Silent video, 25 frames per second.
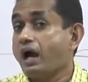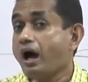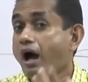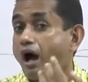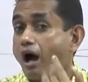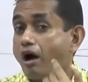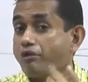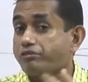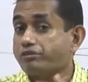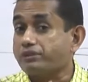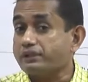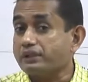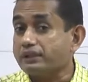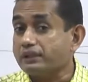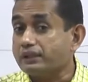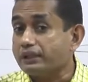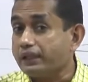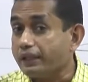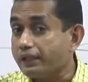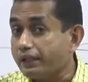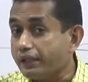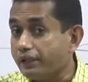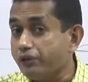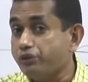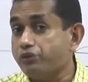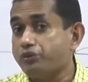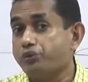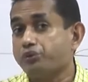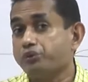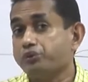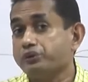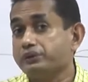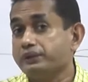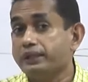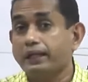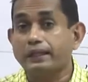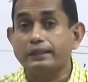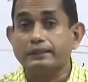after getting
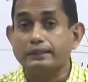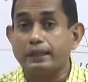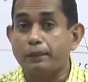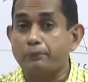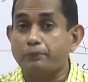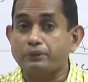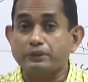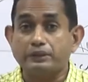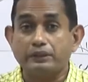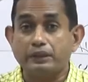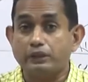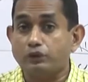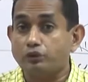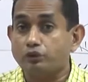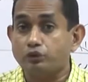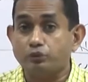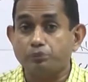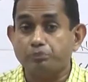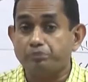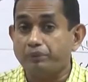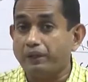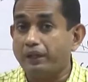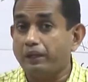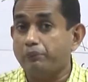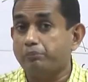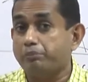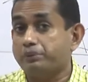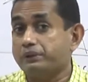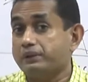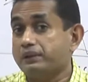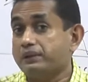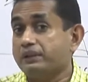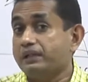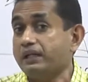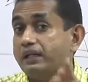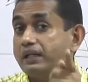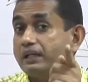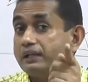through the exam CL2
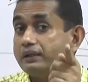paper,